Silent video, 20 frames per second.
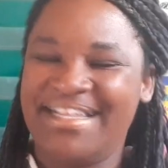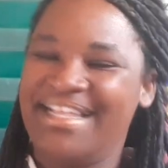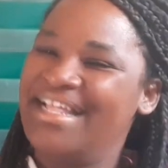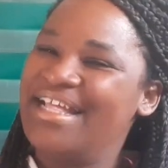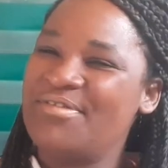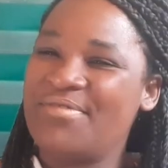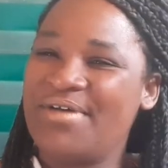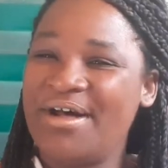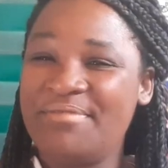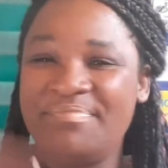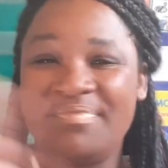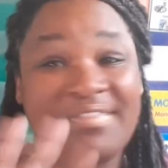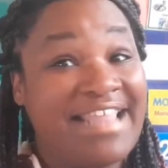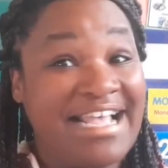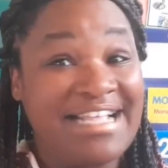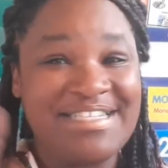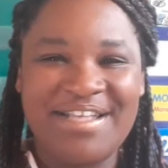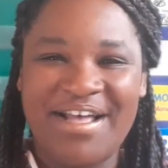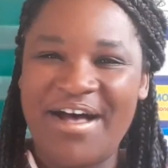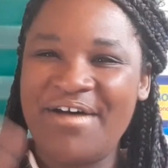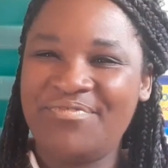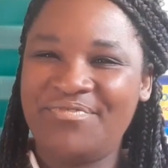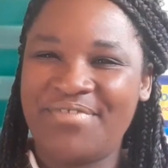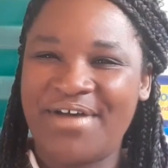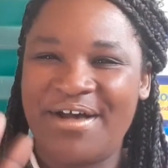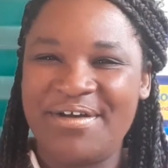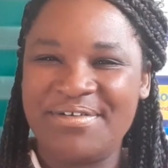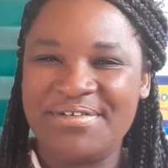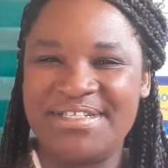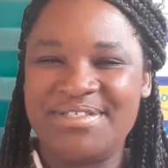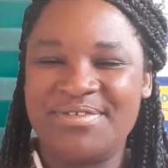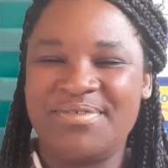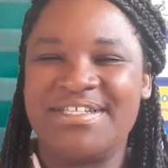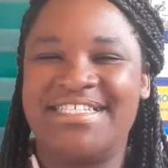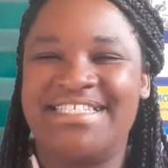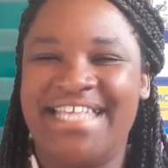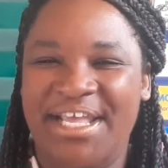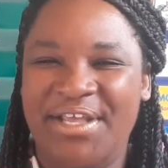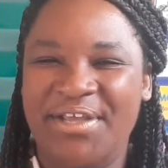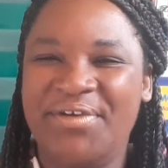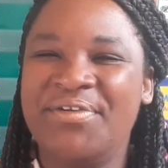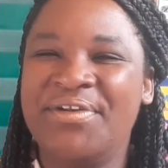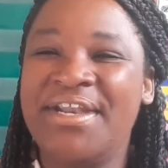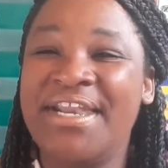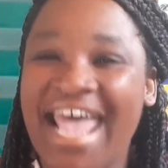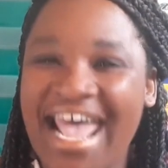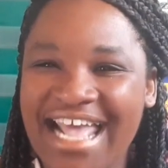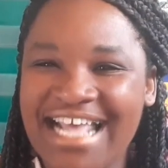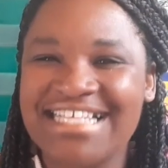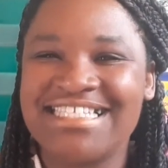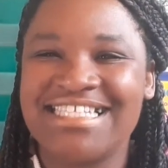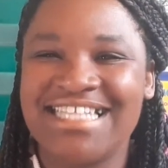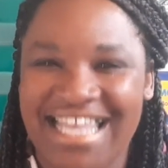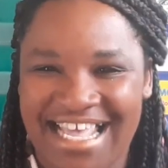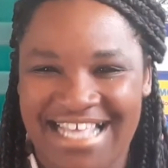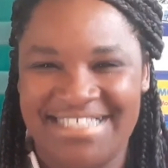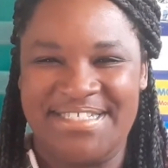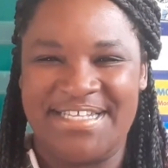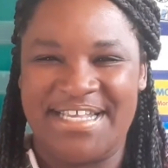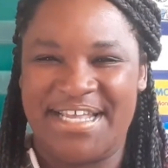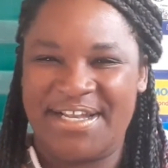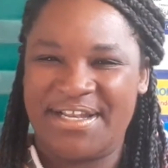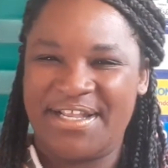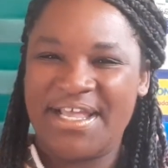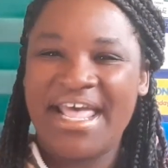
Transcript: Well, that's all, folks. We'll see you next lesson.